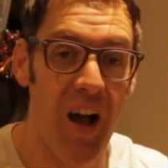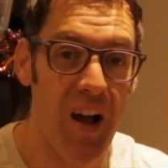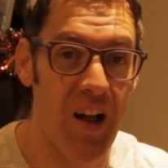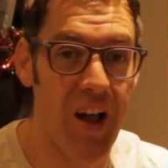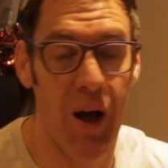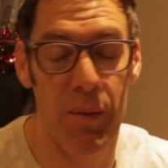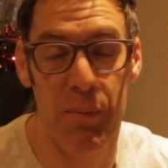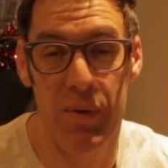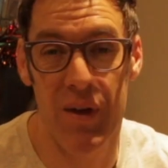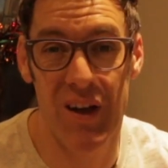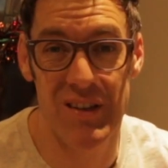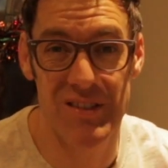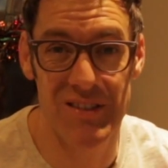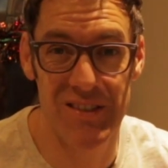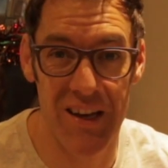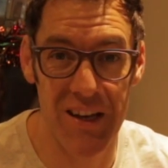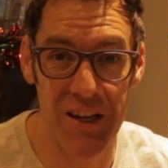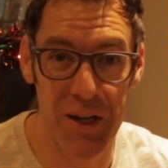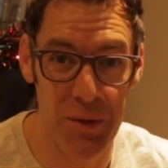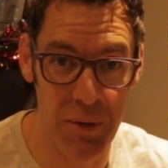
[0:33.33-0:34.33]
I can't be asked
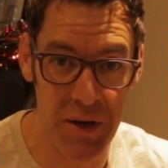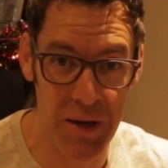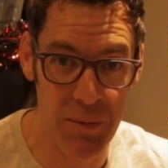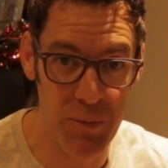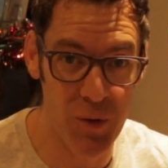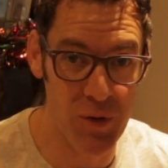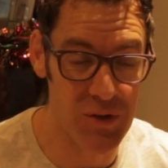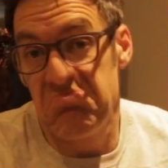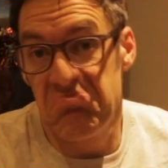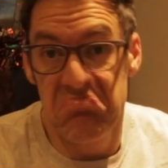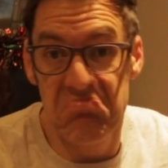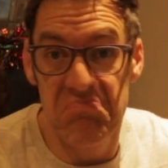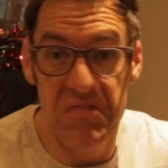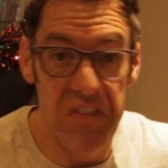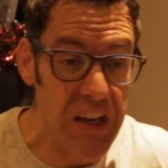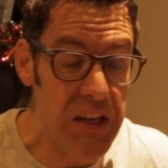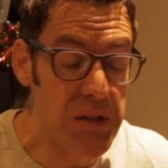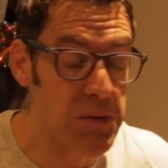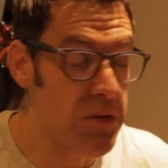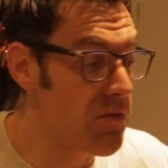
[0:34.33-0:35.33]
to take them anymore.
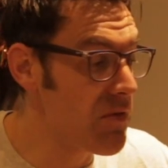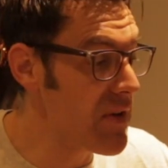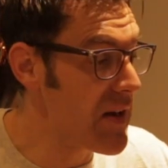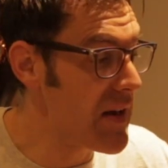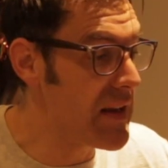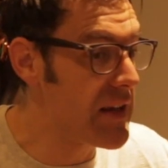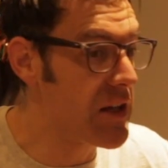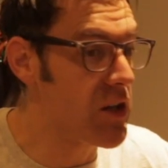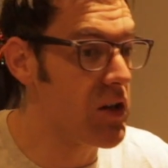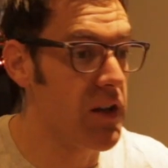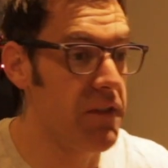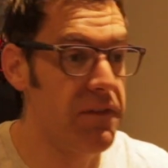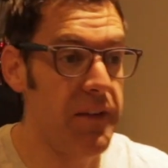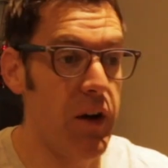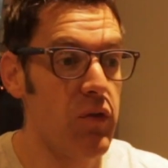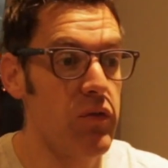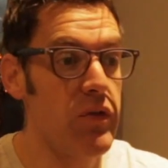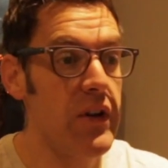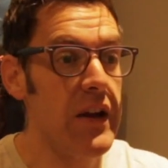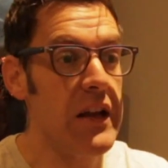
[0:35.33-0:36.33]
Things were really good, I
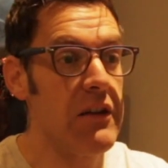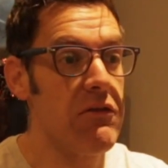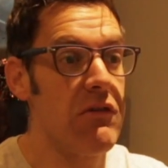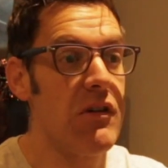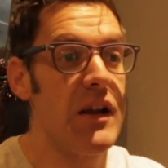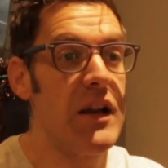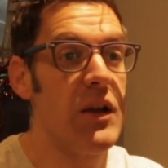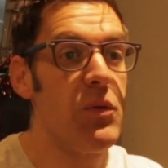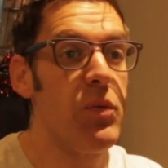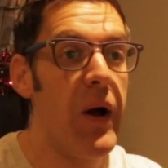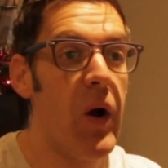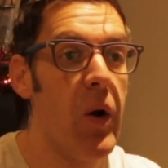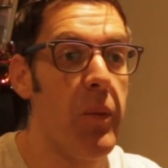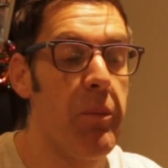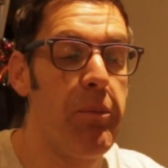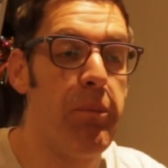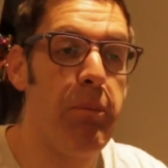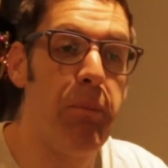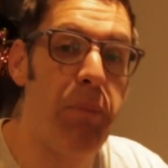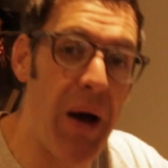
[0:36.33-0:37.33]
felt really
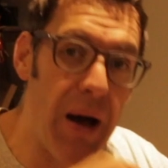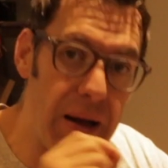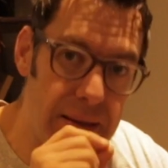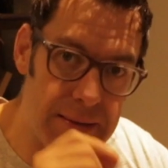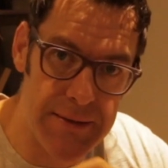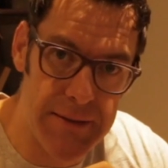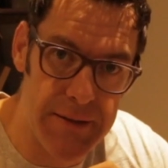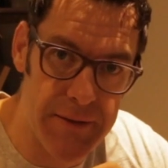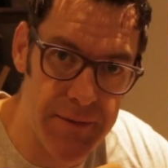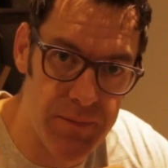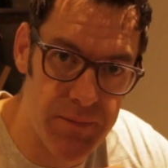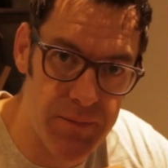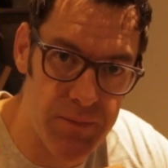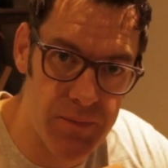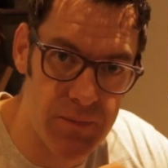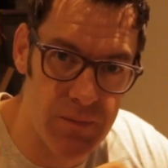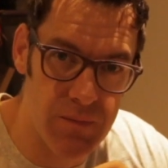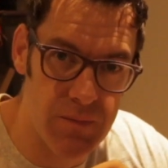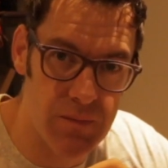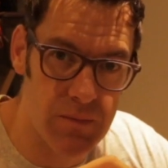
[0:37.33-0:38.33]
well, but
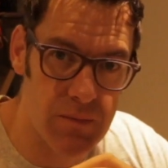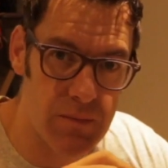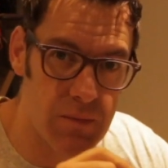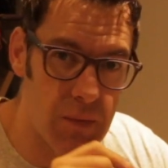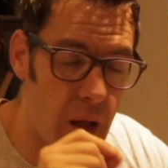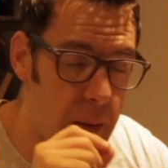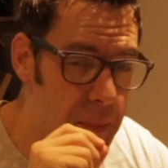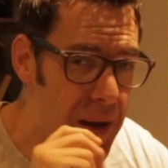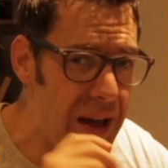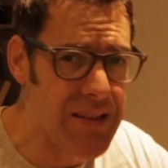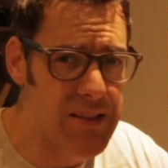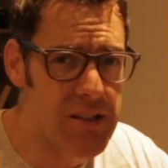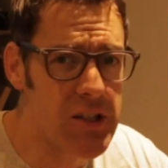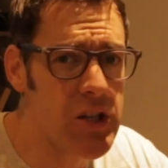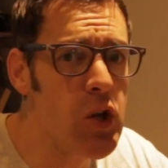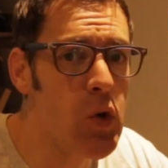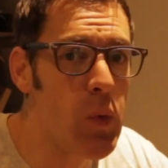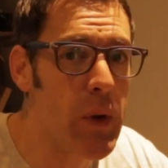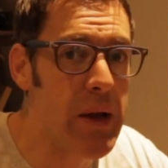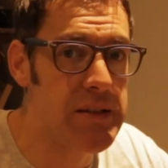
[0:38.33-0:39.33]
about
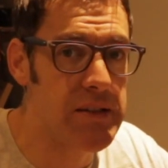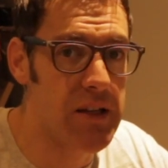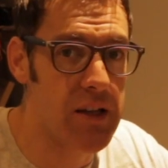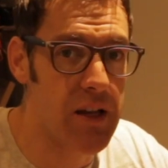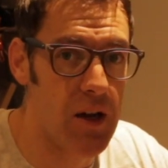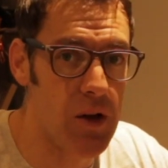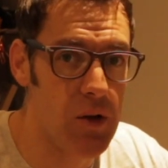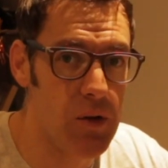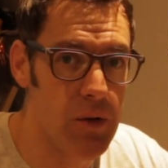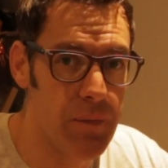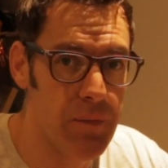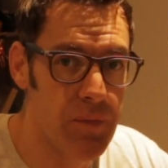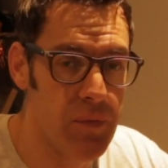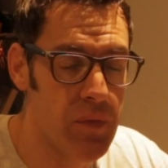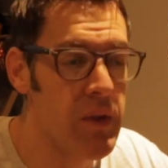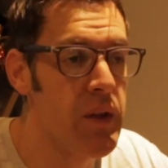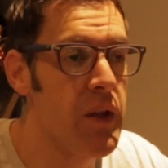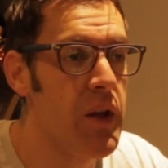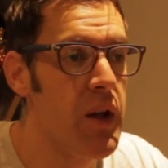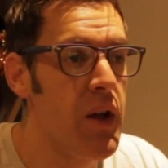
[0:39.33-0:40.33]
2 weeks ago,
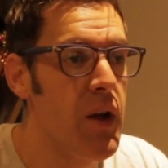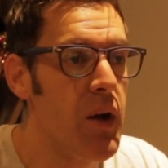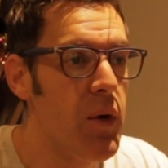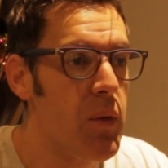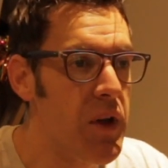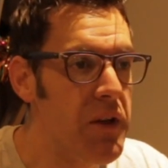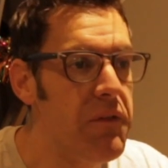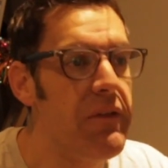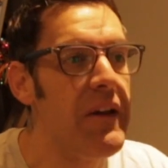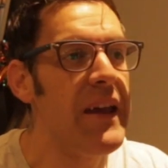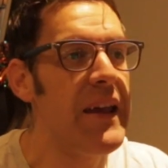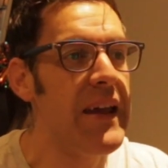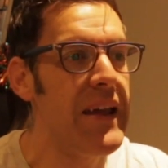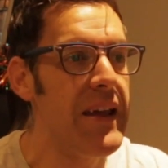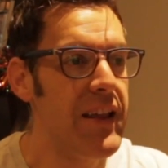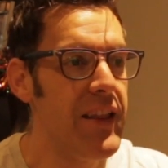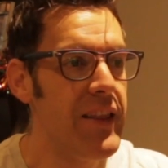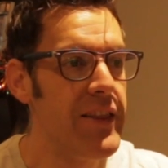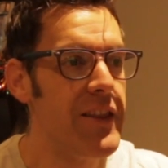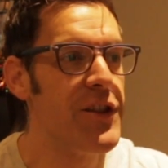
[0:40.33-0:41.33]
we've
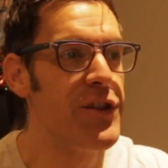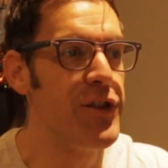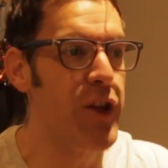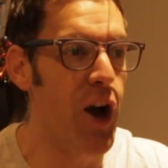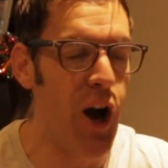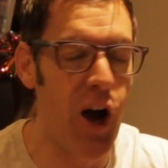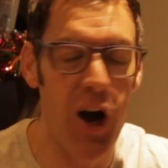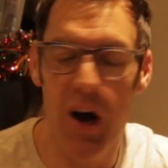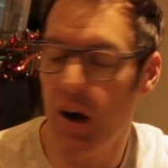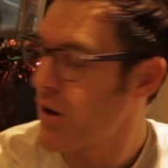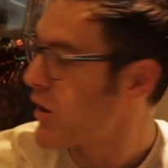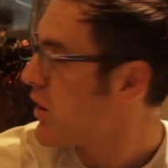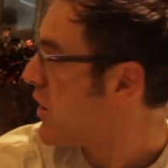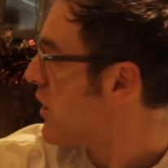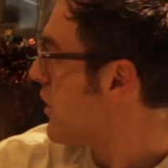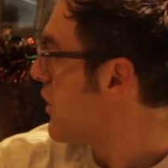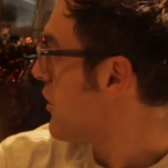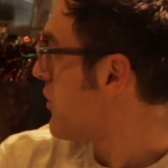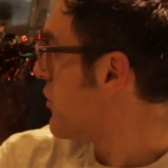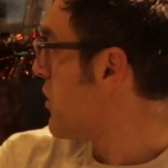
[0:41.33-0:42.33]
hit the dark,
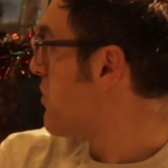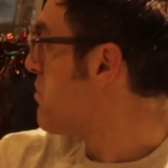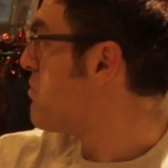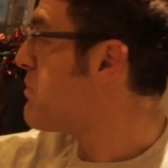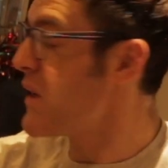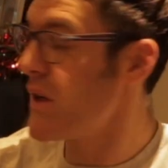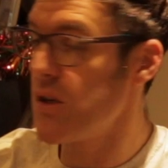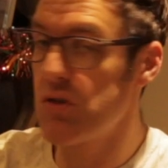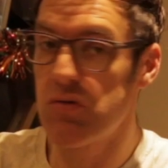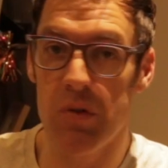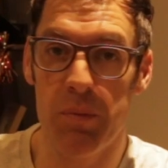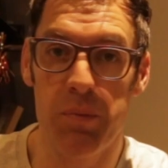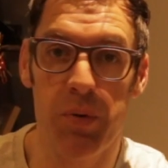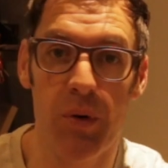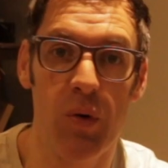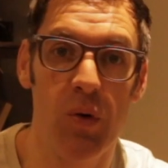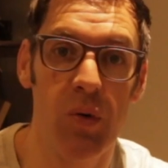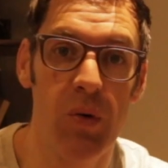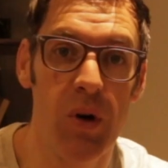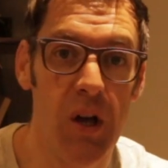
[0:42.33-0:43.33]
the
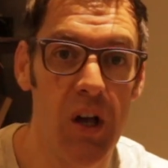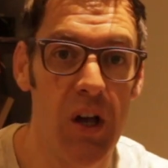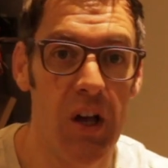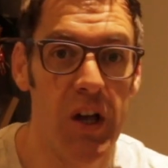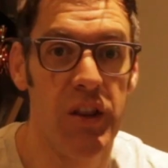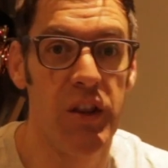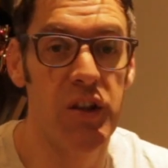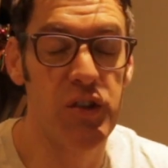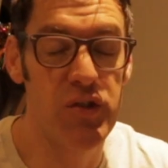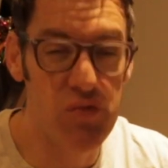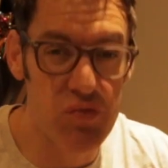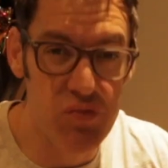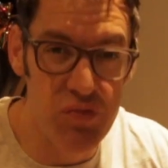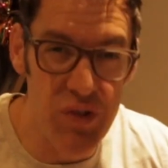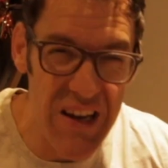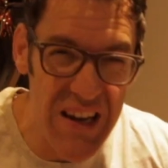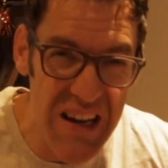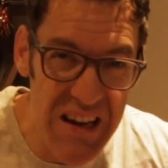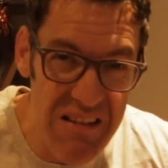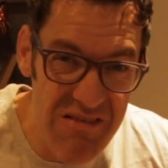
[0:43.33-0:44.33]
miserable, the
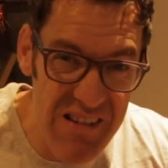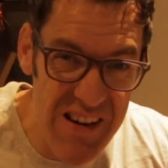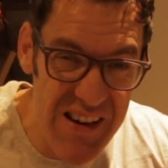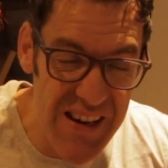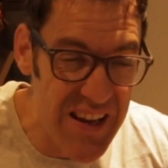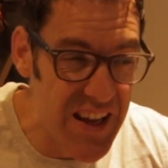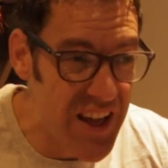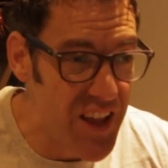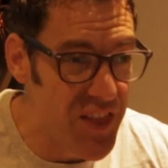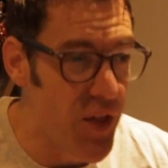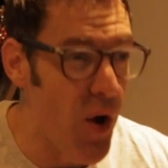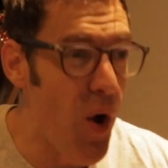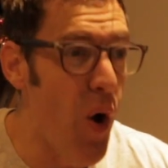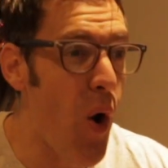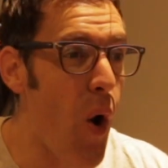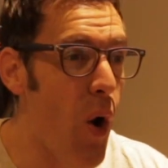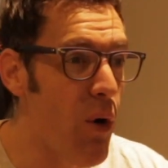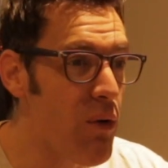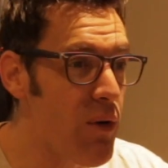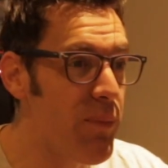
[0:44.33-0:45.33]
dreary, the
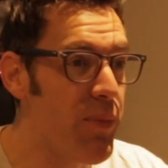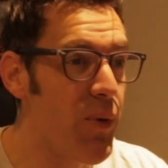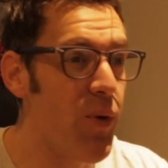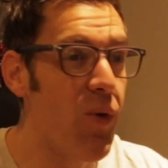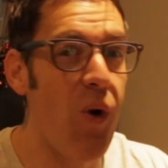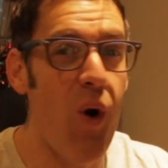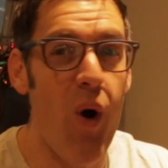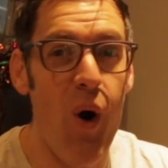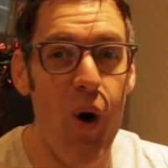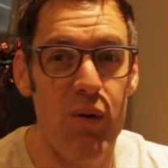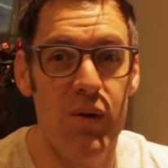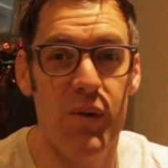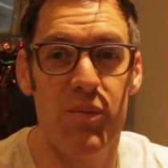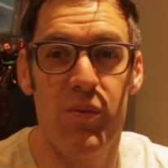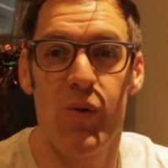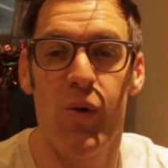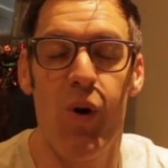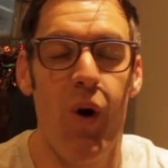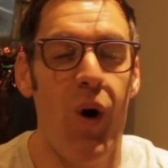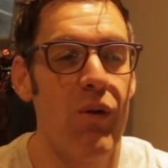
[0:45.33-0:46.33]

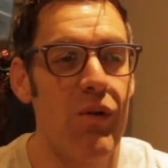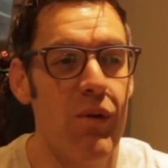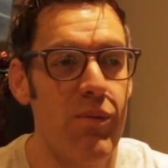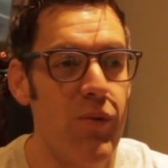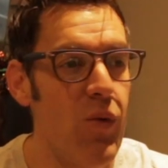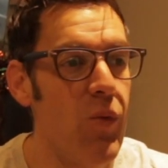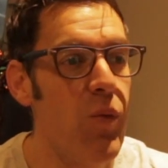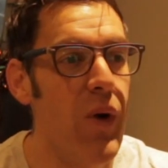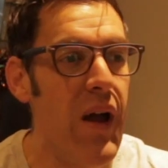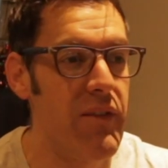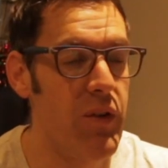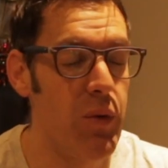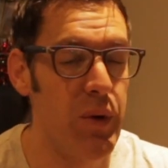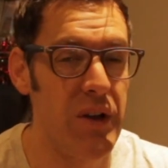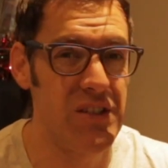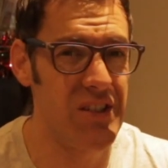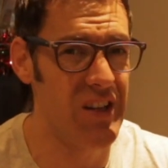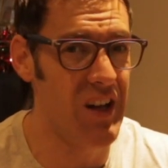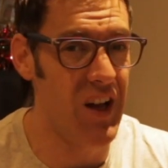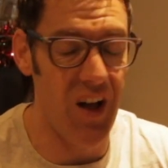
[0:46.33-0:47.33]
horrible weather,
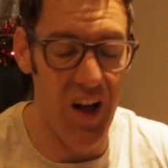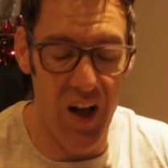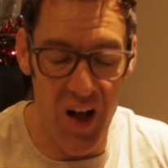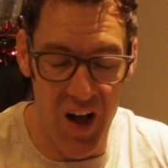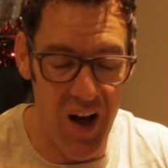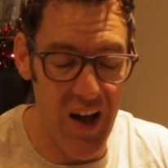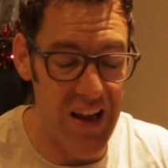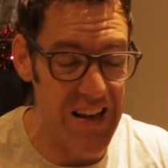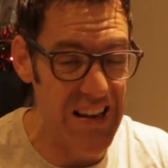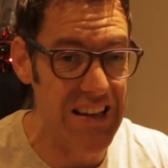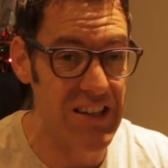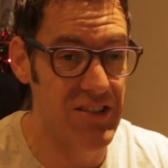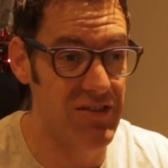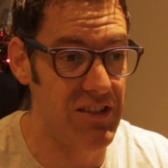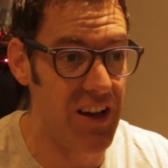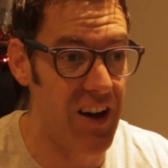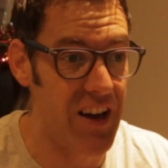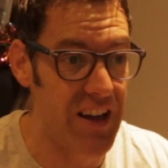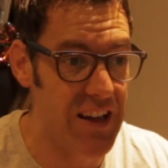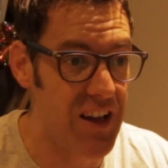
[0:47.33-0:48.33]
which
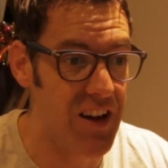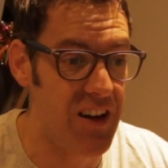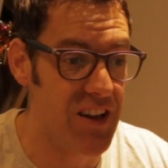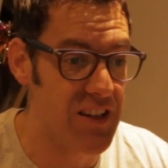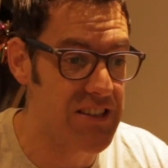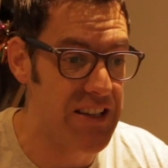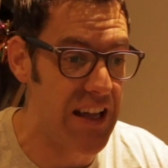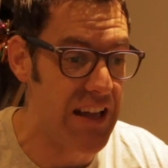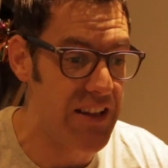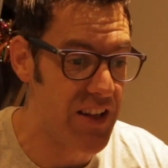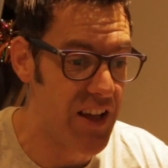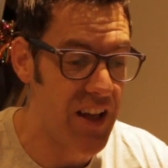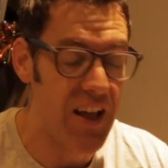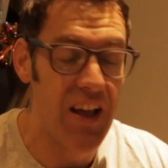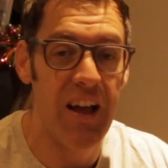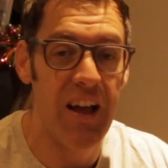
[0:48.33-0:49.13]
I can't stand.